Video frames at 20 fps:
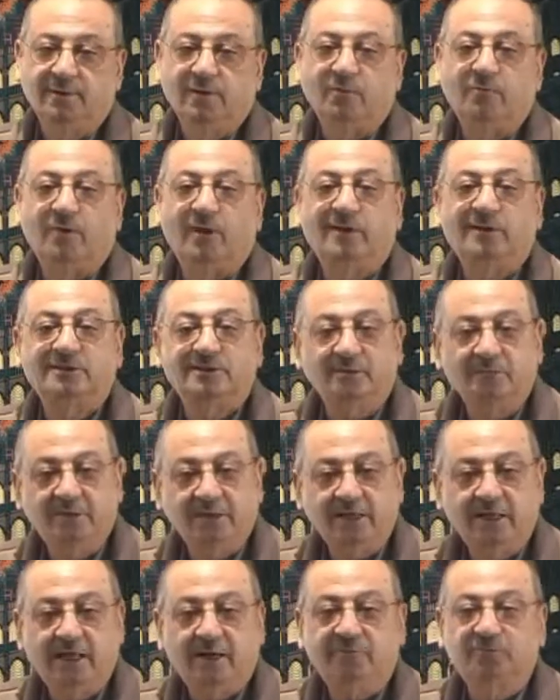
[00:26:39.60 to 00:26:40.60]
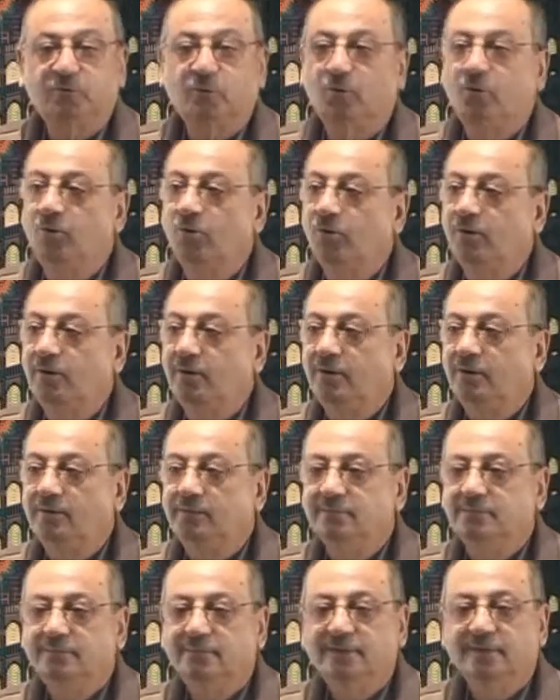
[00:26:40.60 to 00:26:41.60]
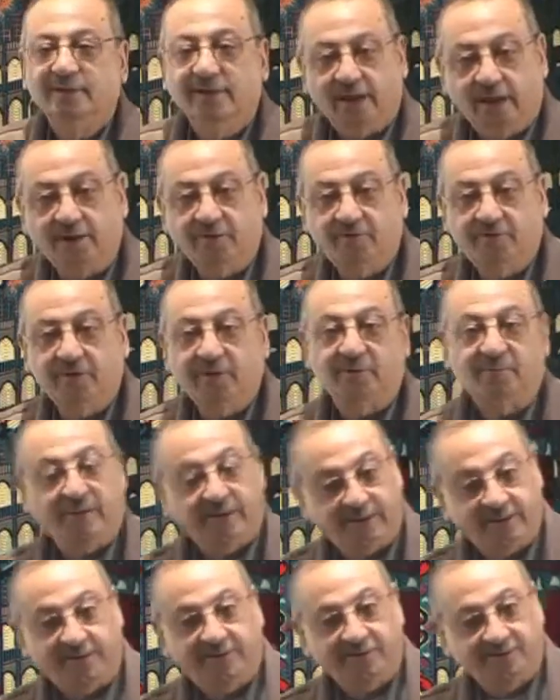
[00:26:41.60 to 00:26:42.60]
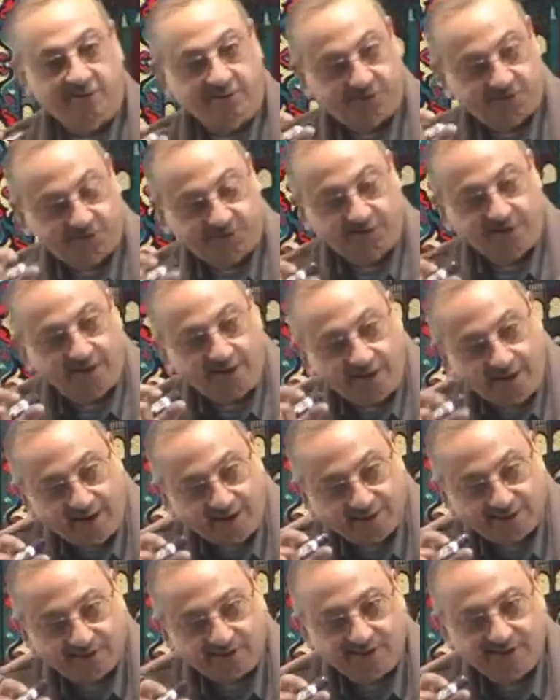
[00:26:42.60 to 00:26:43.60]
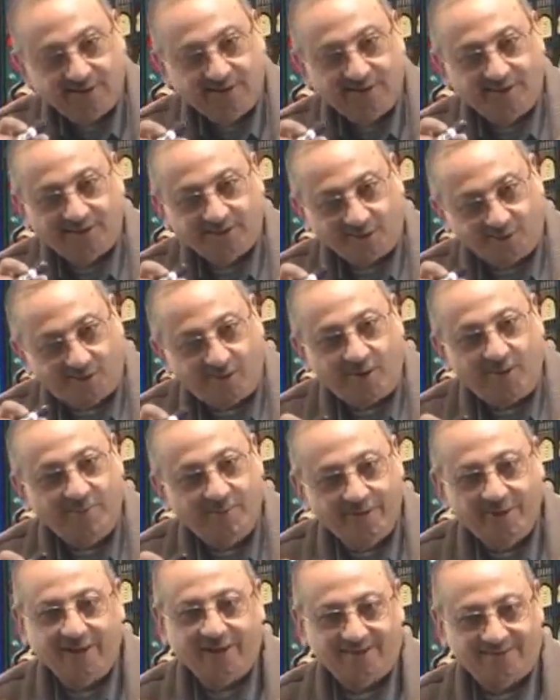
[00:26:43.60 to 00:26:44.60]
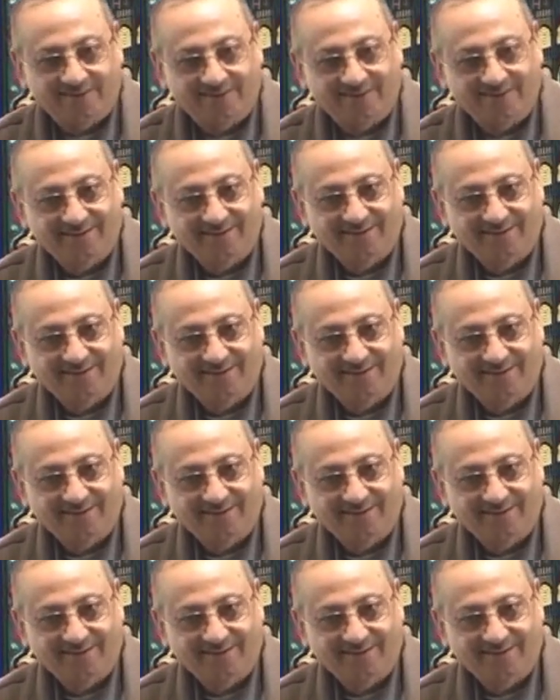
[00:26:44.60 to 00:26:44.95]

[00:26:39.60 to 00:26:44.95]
What is the meaning of dukhul? Entering. But it still has the verb in it.